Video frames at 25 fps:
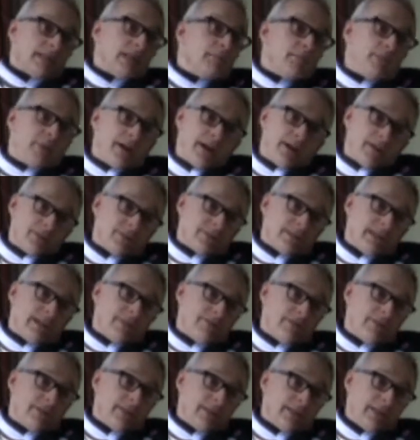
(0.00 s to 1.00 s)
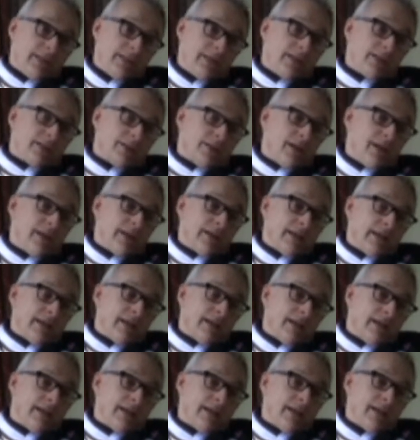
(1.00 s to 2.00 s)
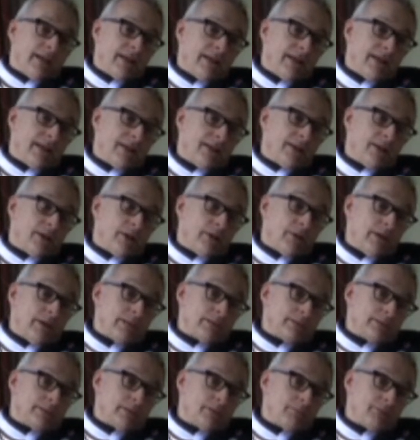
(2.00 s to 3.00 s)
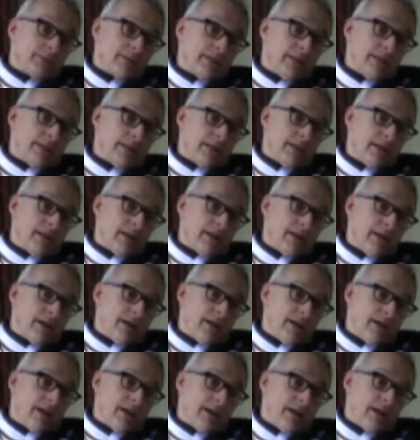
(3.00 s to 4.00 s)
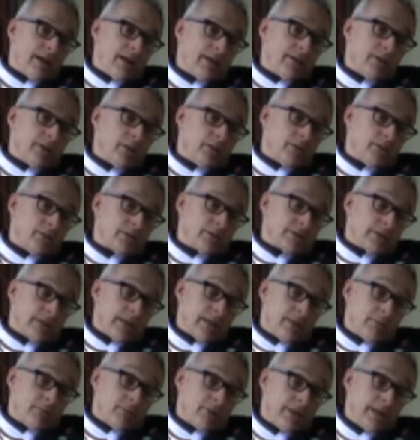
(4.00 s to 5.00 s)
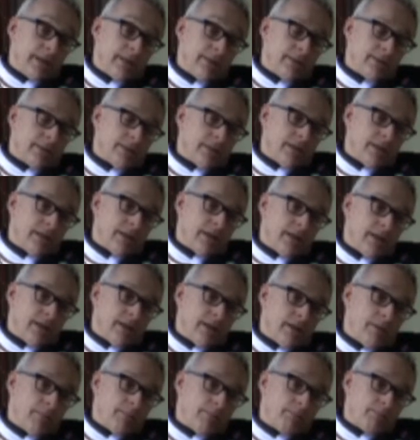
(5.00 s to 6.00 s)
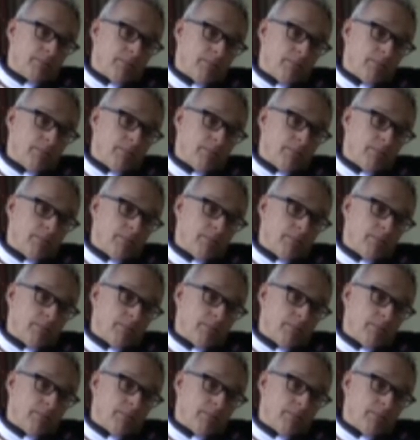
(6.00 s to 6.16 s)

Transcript: empire is definitely declining, and you know, it's something that I don't celebrate, but